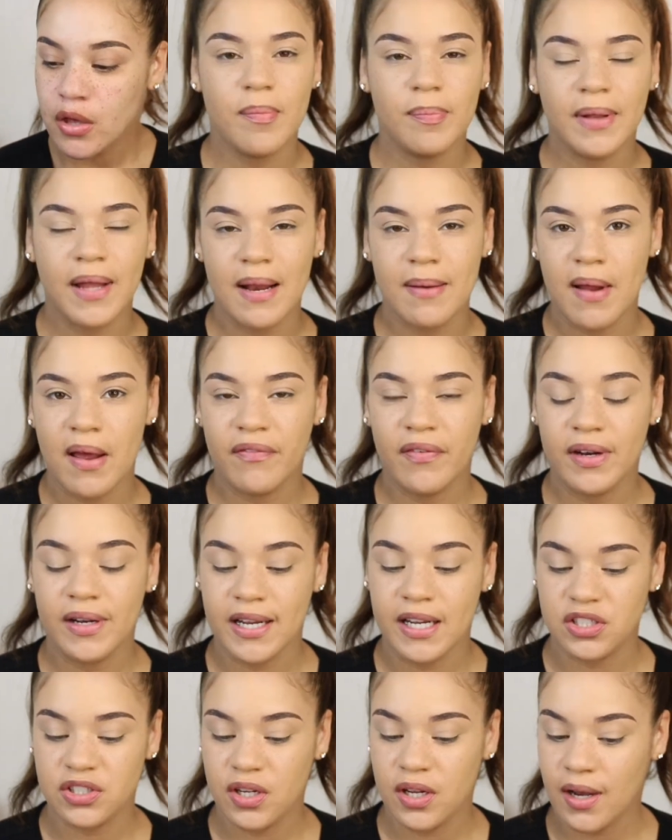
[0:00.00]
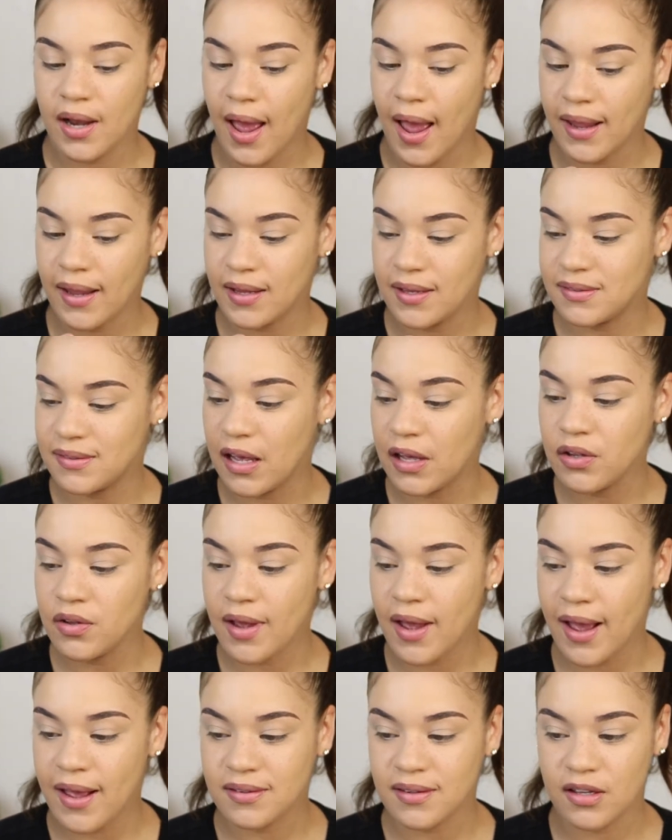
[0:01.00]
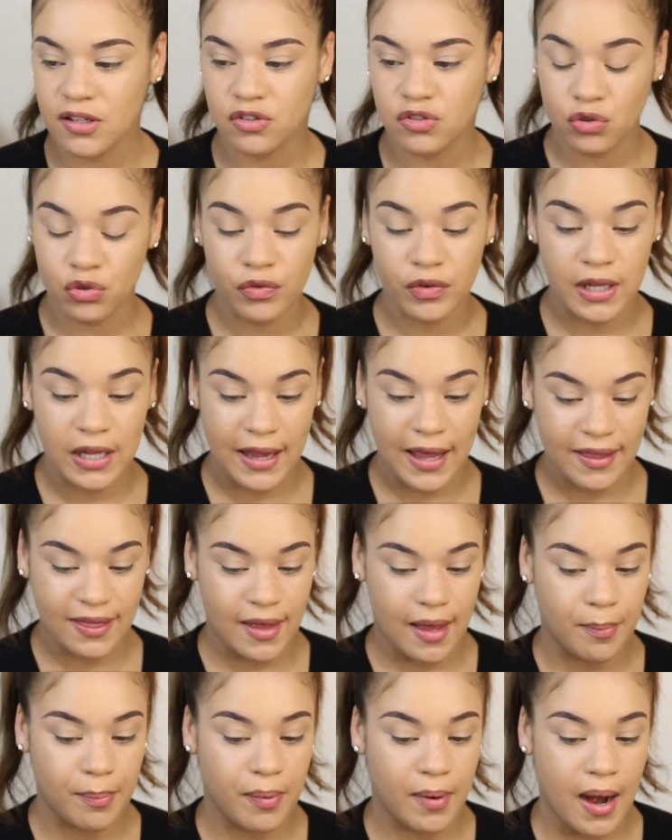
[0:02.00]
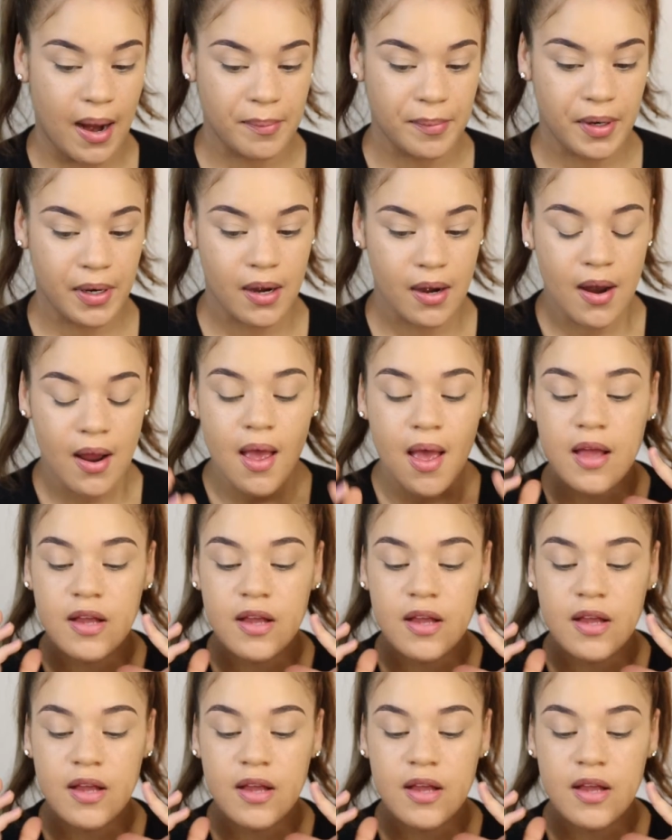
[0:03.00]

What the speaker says: Applied my foundation. I can tell you guys I do really like that primer.